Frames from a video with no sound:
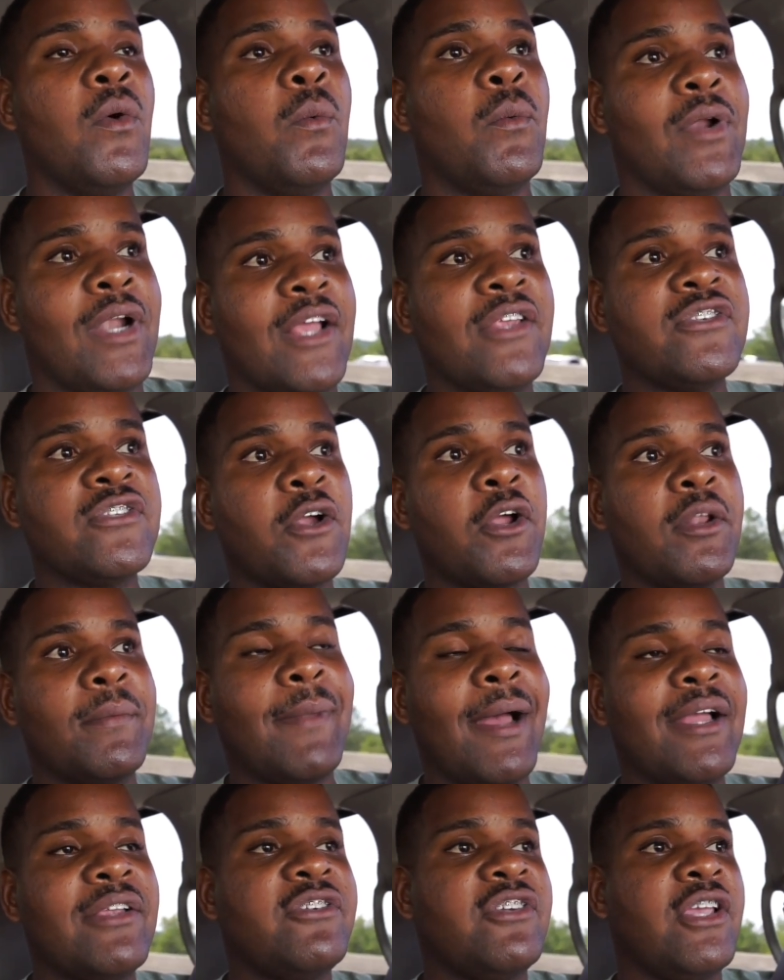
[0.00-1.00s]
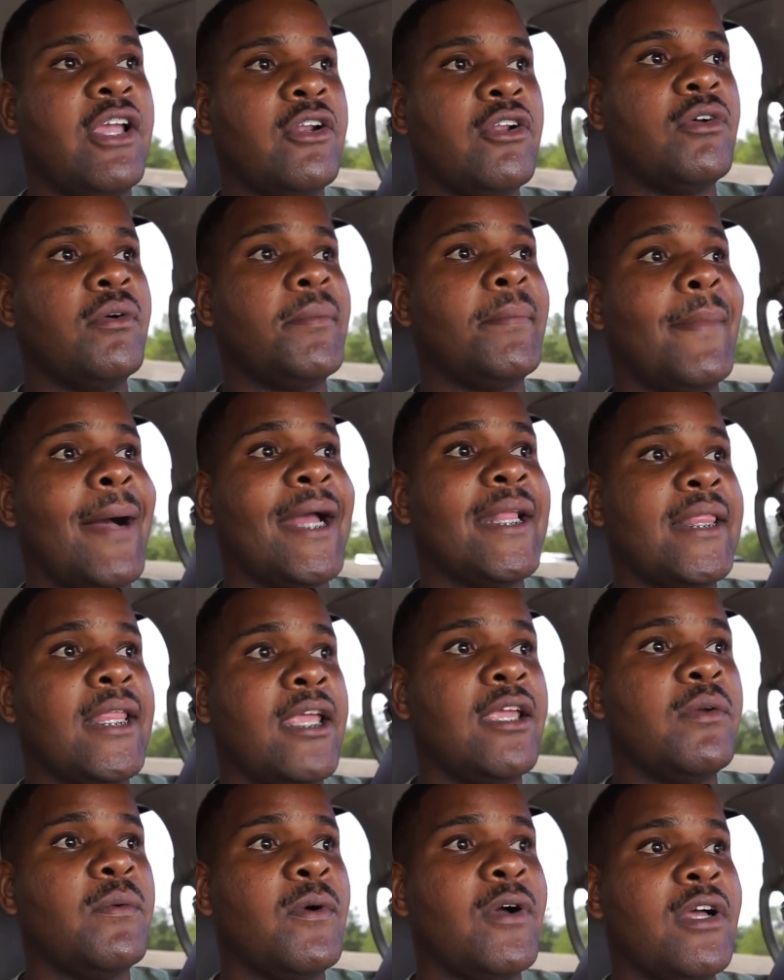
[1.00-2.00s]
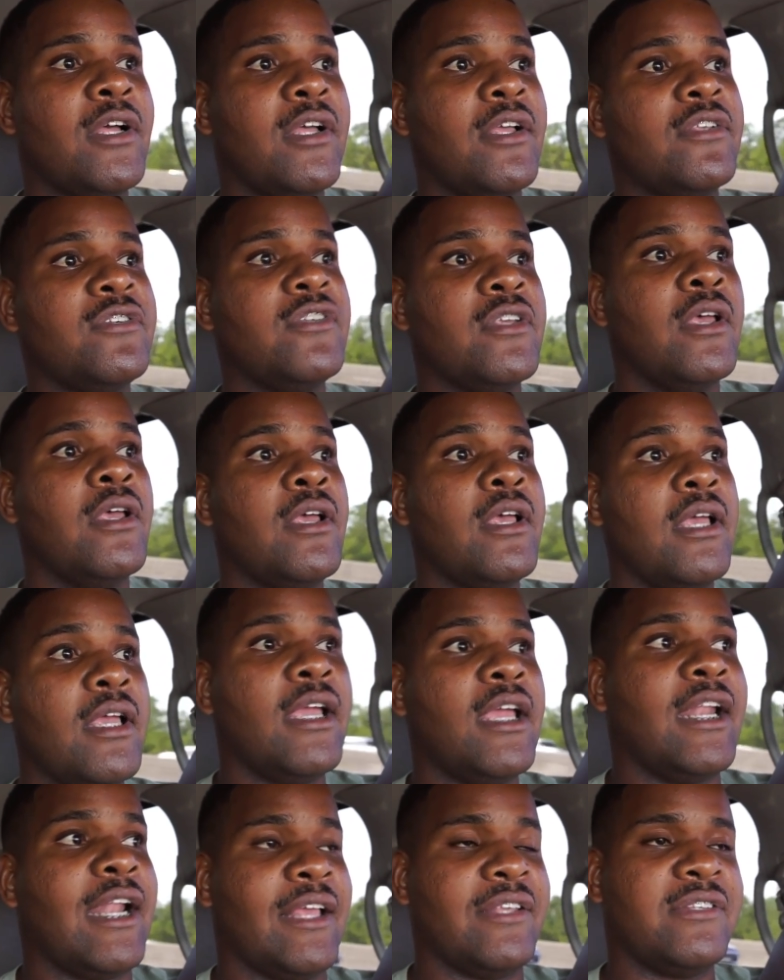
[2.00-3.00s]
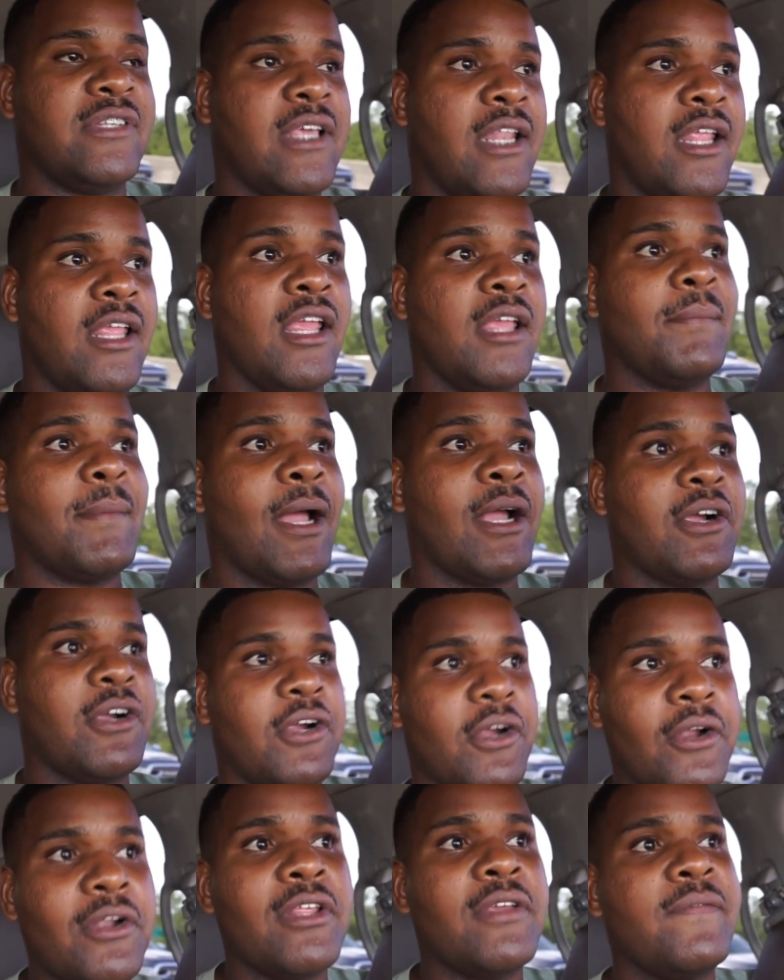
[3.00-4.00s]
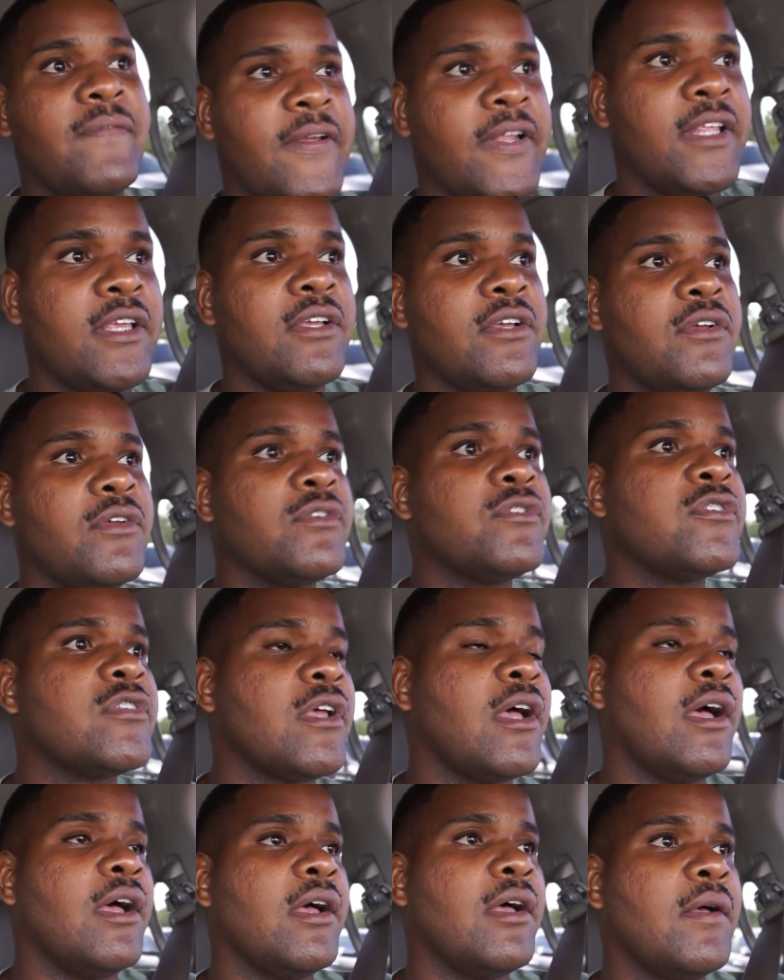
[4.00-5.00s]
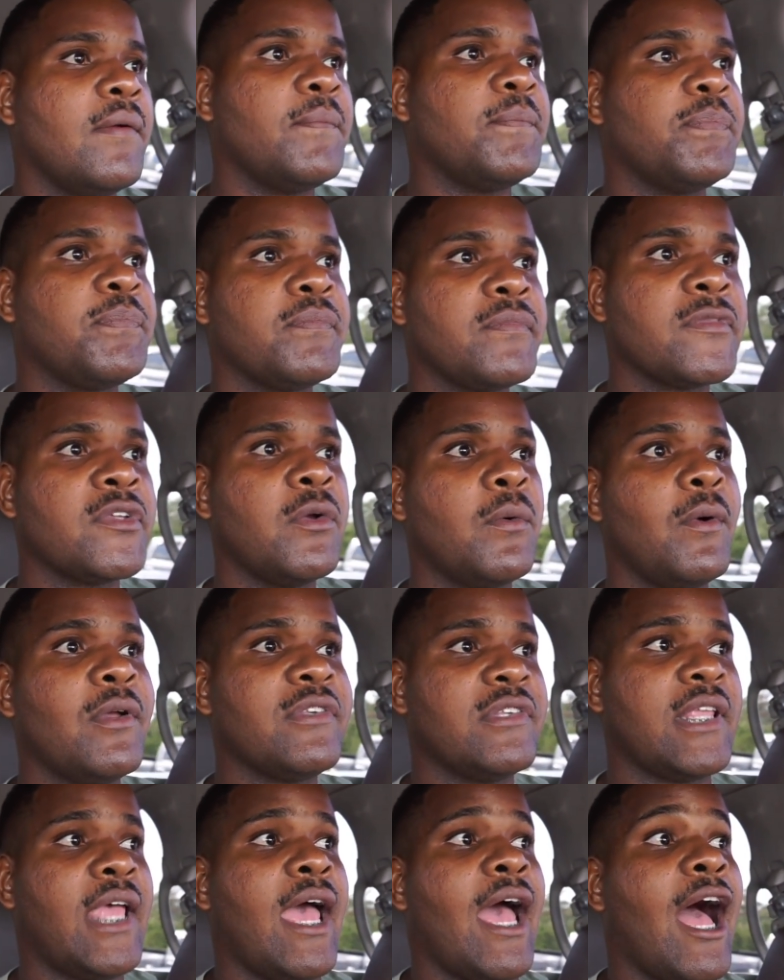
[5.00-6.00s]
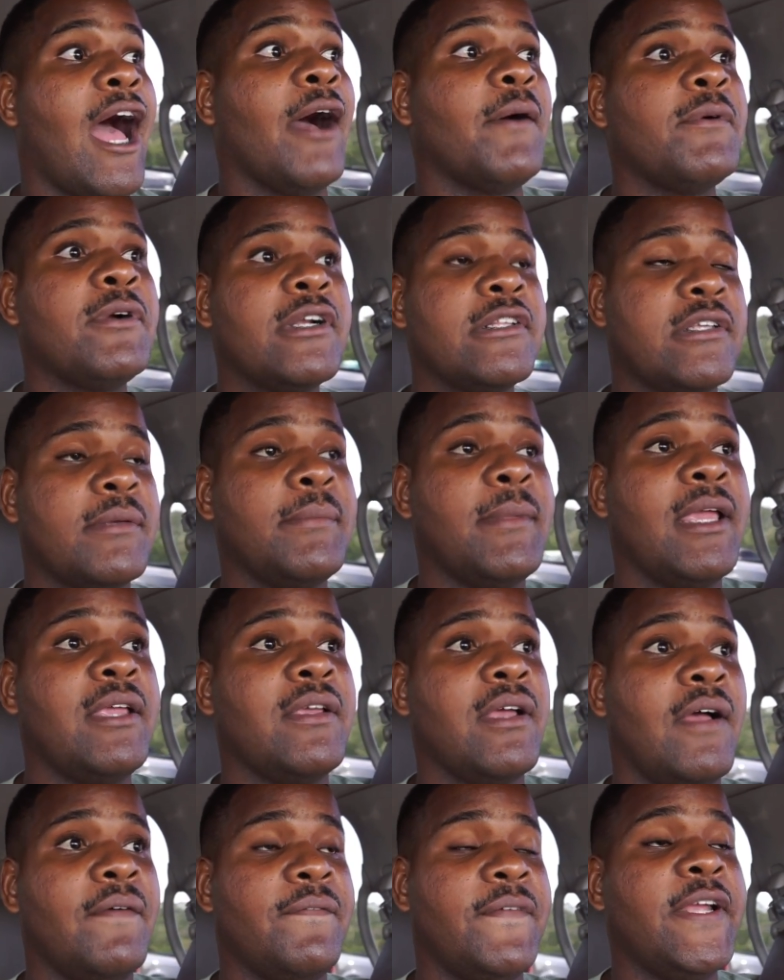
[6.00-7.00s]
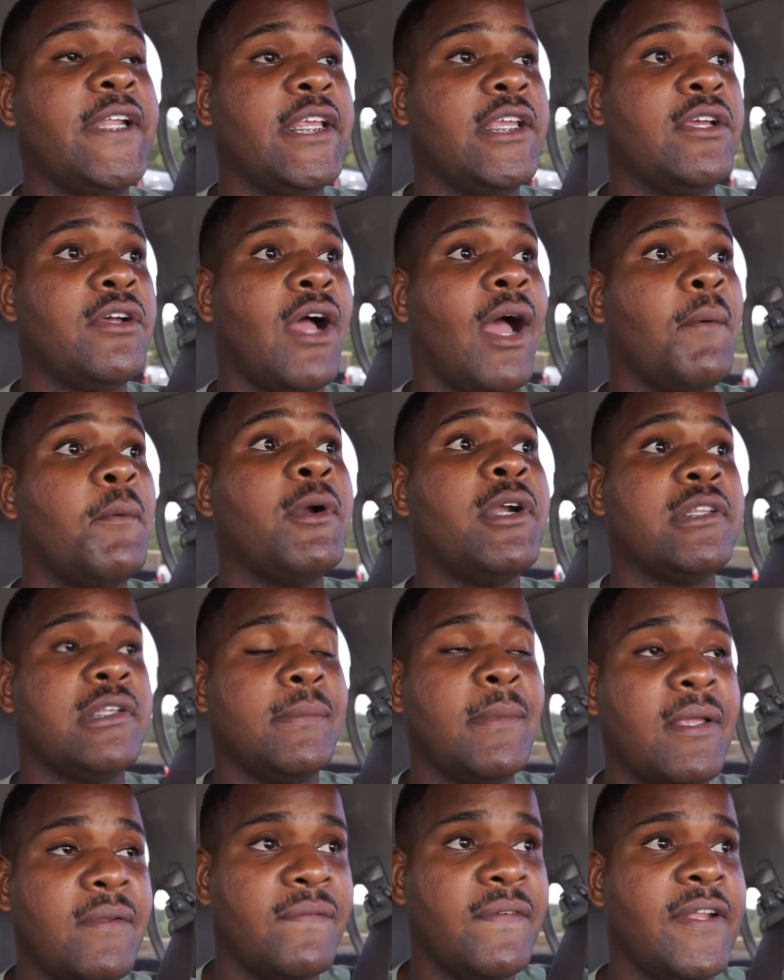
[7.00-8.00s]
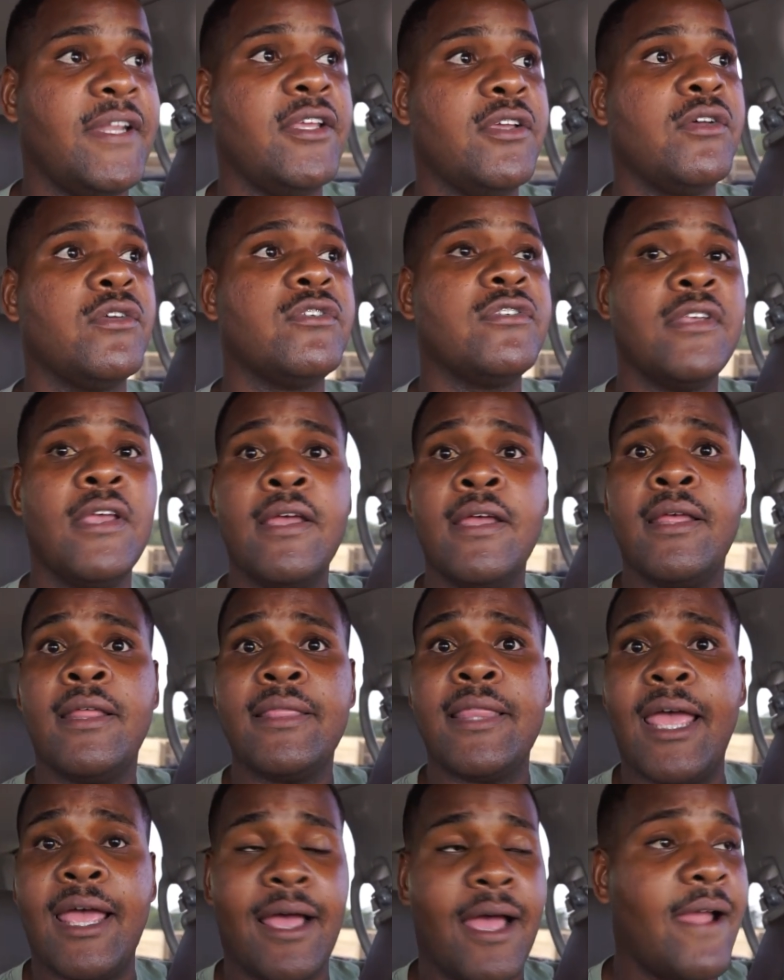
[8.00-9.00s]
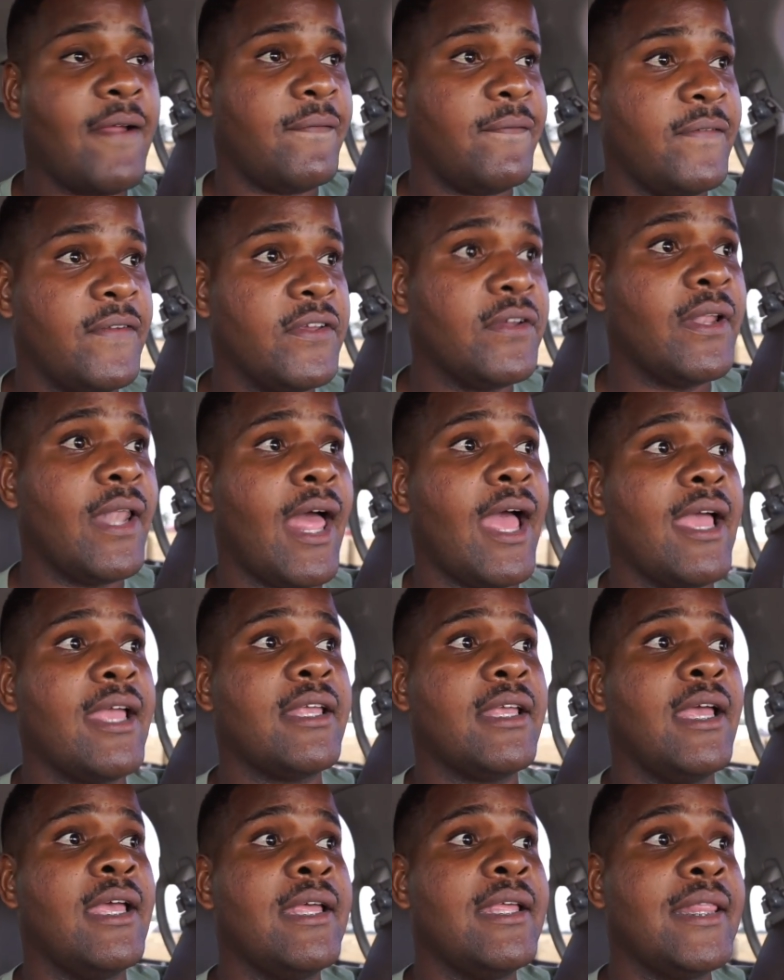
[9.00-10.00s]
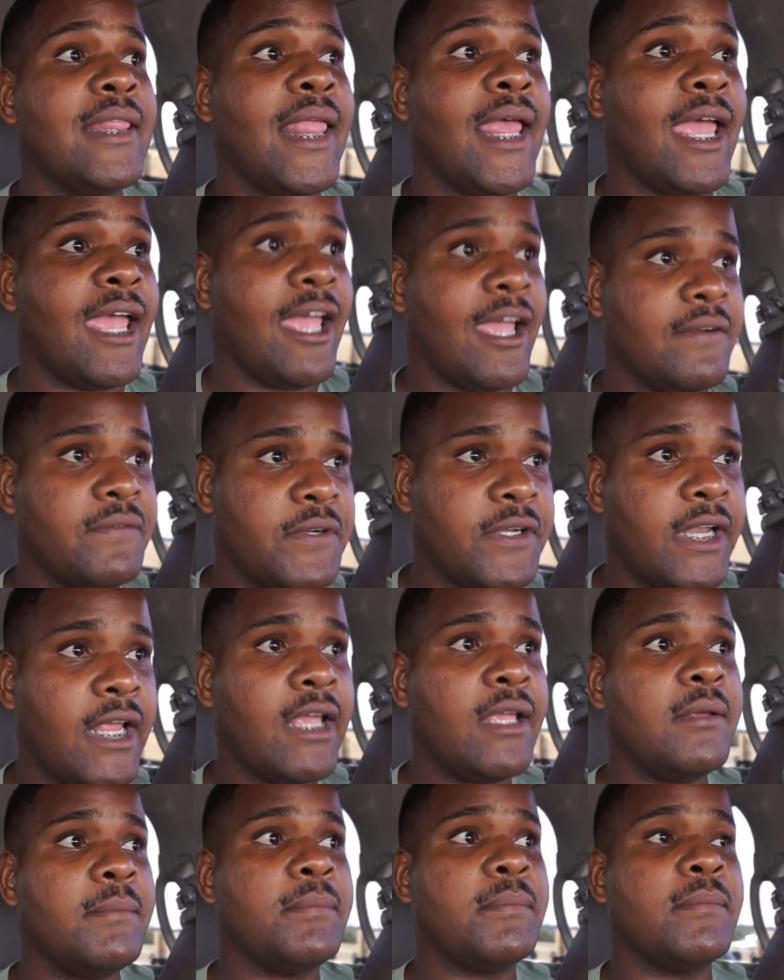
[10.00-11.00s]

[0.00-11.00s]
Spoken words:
When I started my channel, my thing was, and I said it in my early videos, was that I wanted to make videos that I feel like that everyday